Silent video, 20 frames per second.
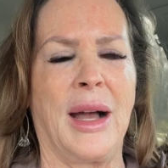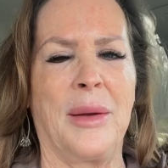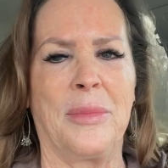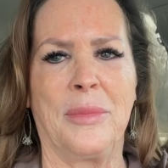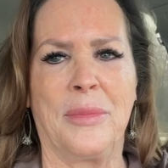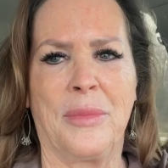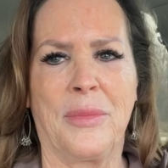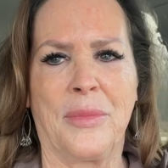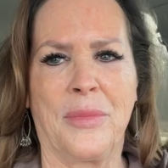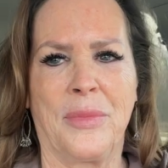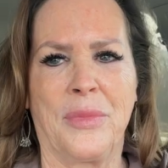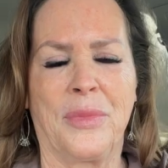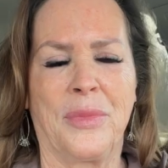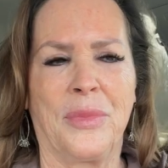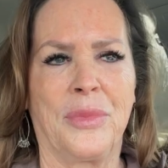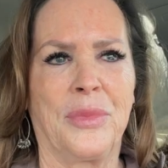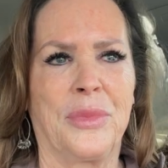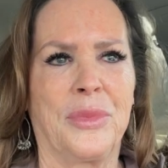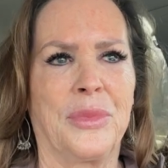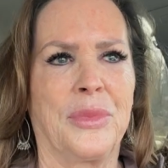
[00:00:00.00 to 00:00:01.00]

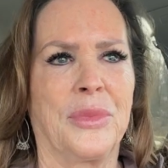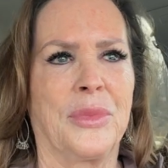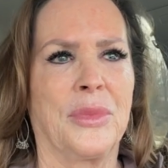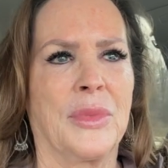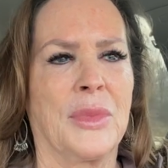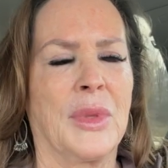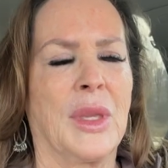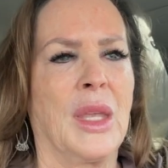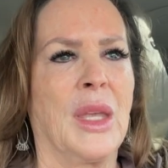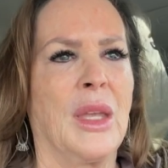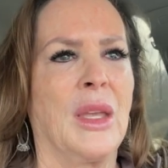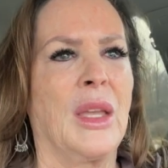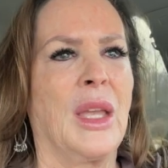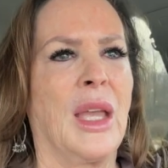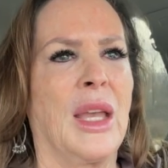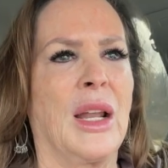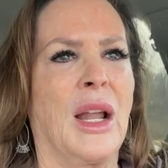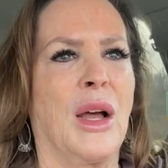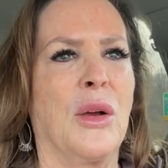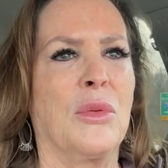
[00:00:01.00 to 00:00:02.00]

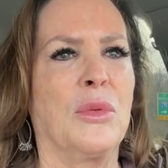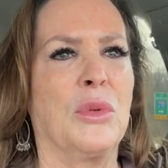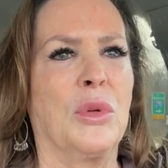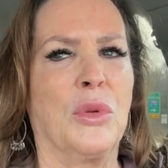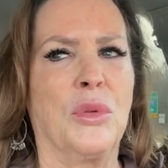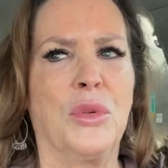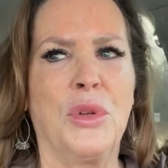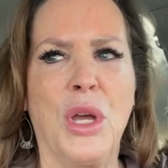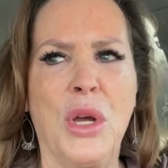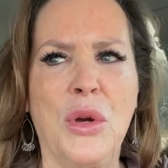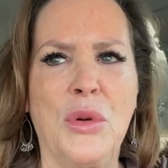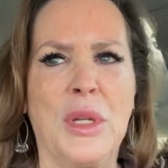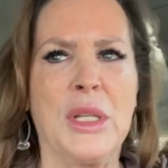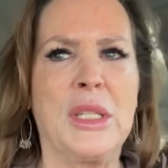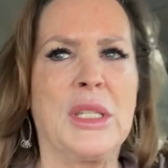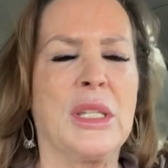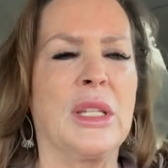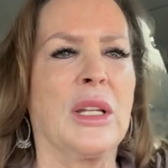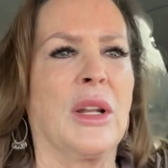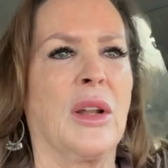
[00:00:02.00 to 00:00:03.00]
And I will
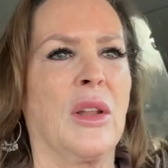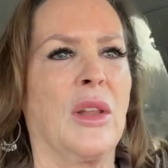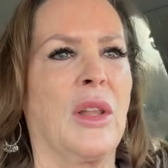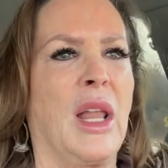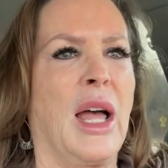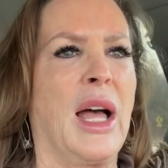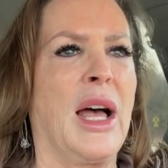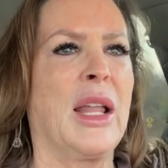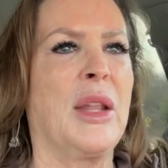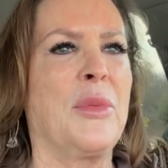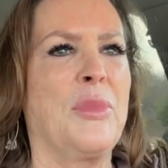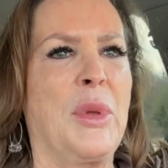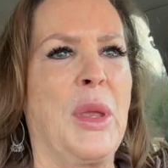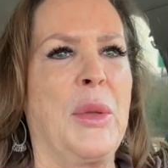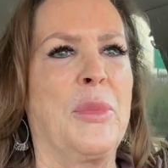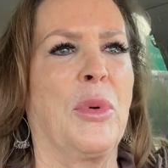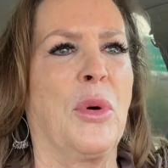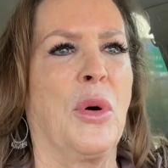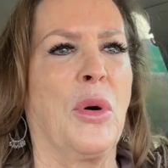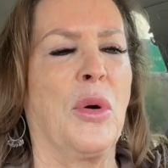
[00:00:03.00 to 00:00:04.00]
notice in a lot of
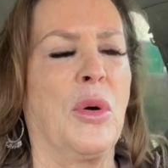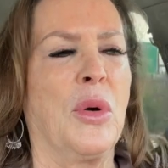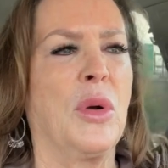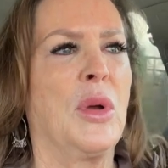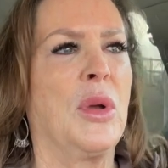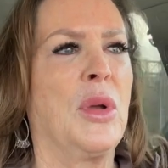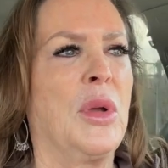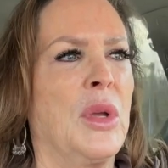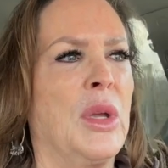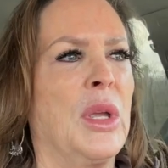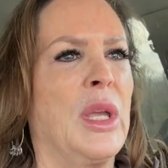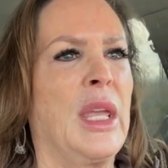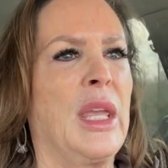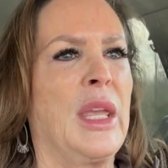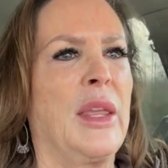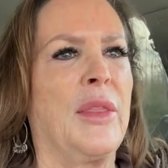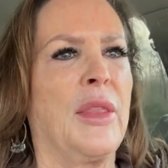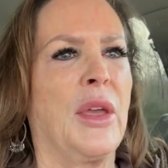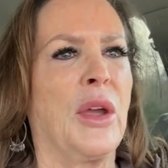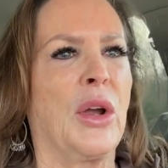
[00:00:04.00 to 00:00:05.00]
people
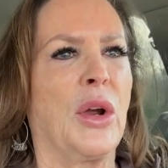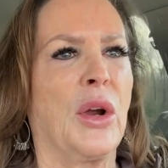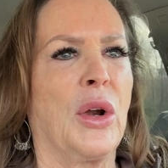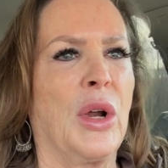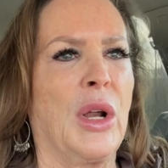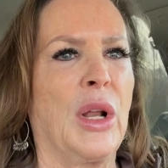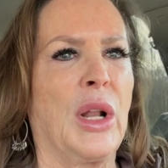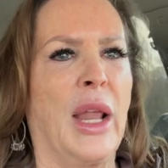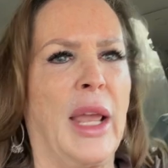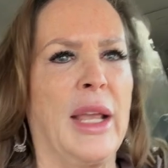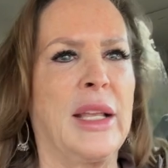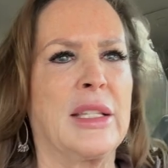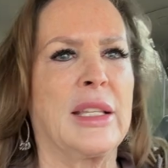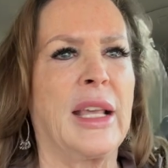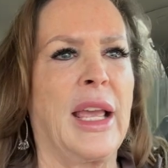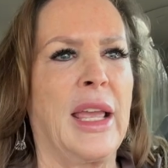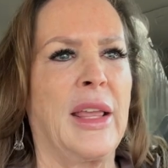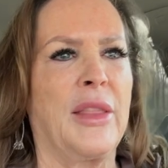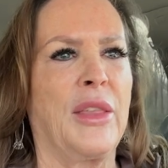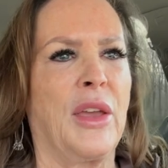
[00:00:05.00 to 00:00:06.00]
in their, like
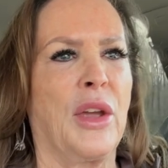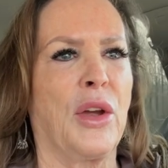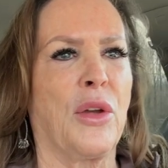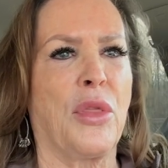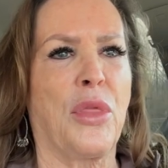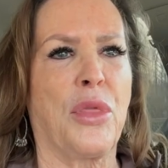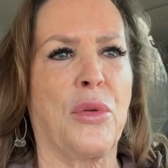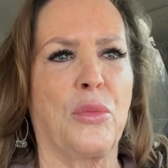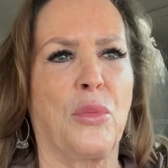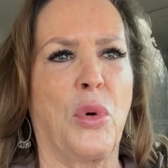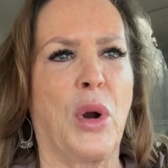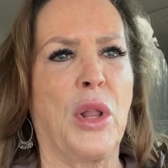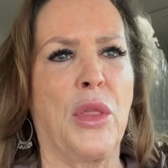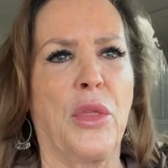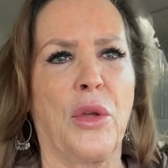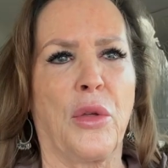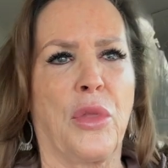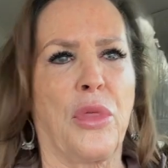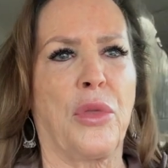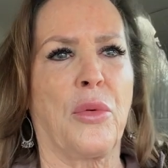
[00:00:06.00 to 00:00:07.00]
say their, one of
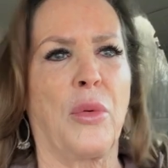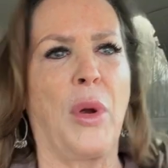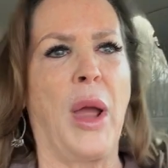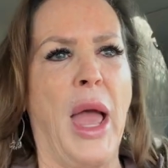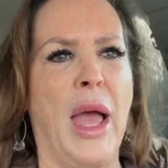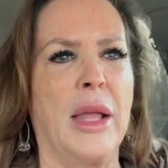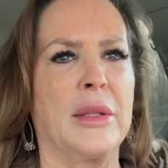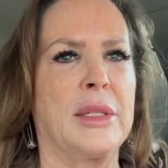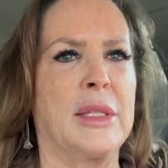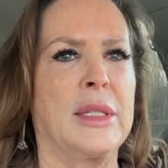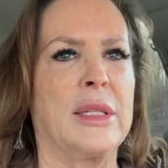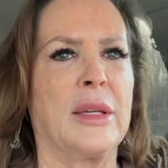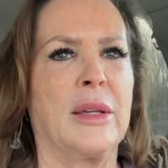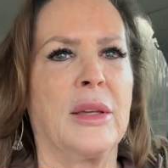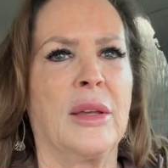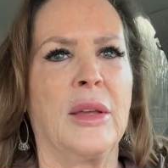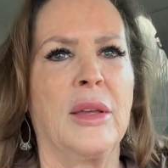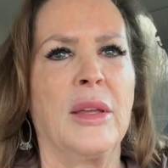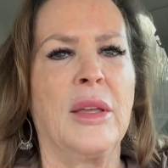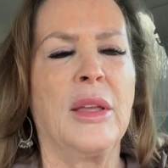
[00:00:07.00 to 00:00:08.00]
their threads,
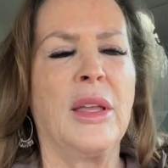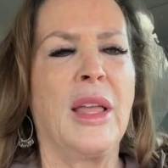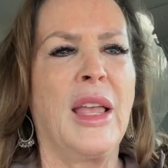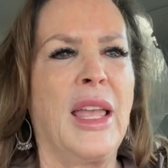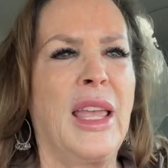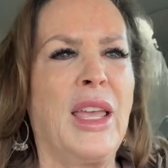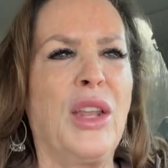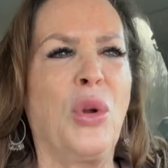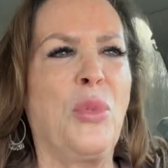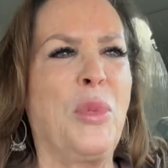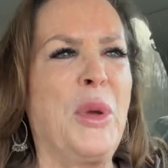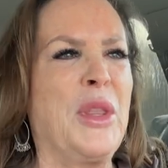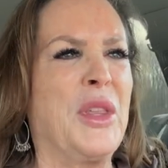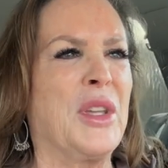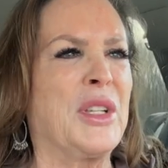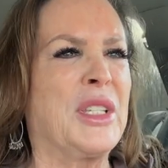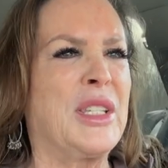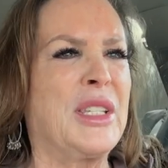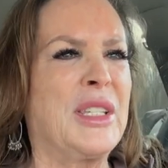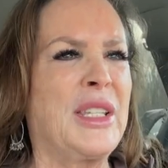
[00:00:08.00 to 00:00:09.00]
it'll be
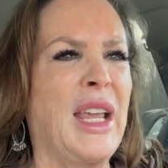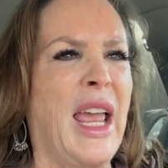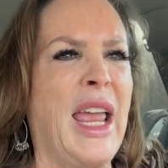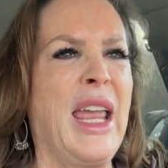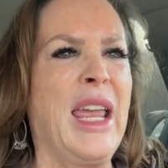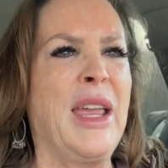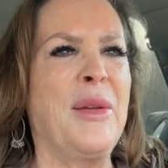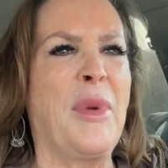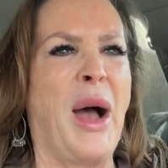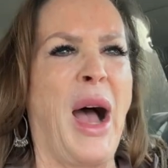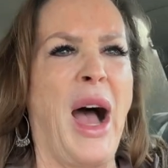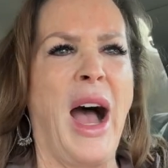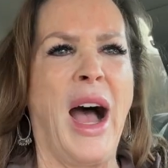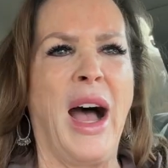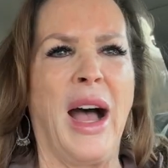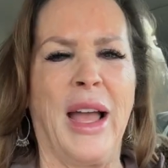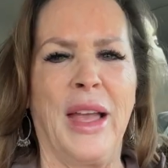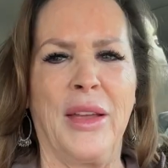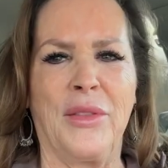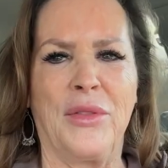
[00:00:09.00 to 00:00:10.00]
the same
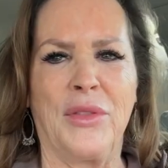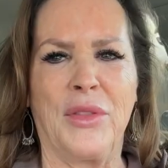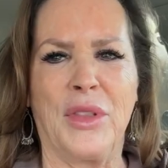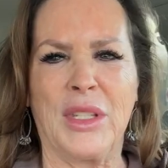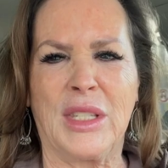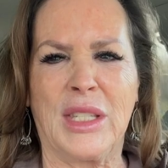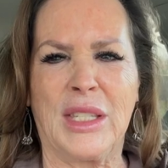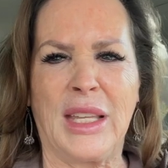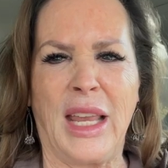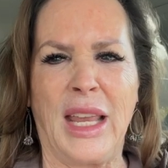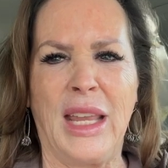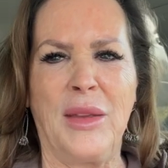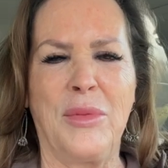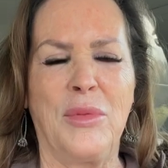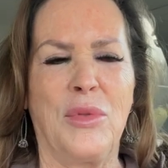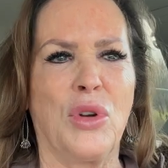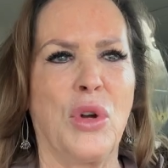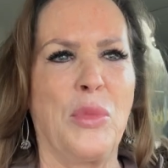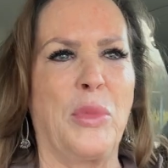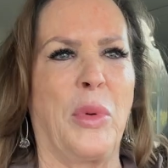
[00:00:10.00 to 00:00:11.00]
hive, the same
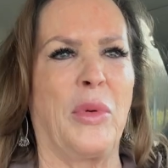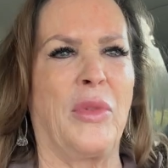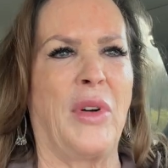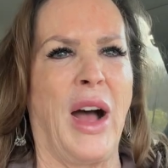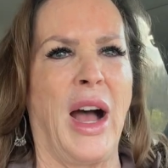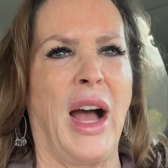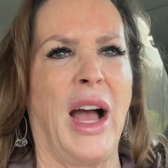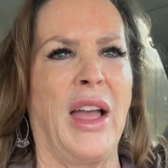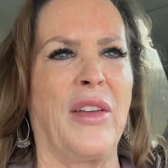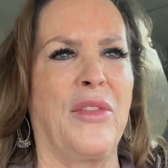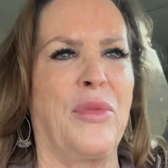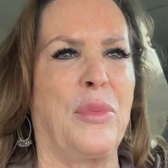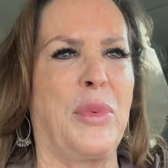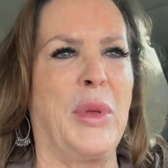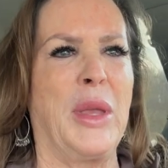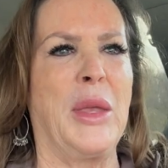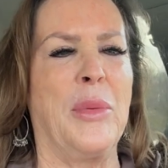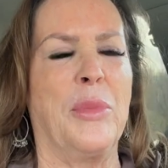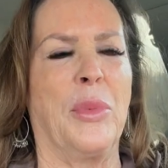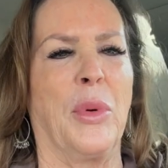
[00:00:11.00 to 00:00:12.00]
group of hive
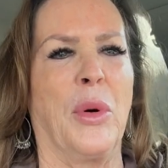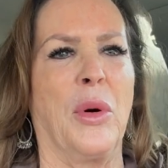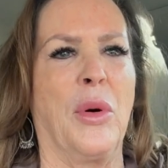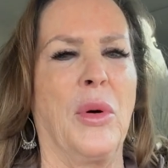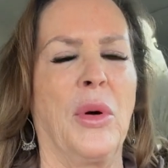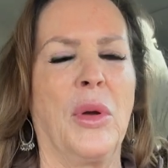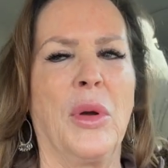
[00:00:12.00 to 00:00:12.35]
people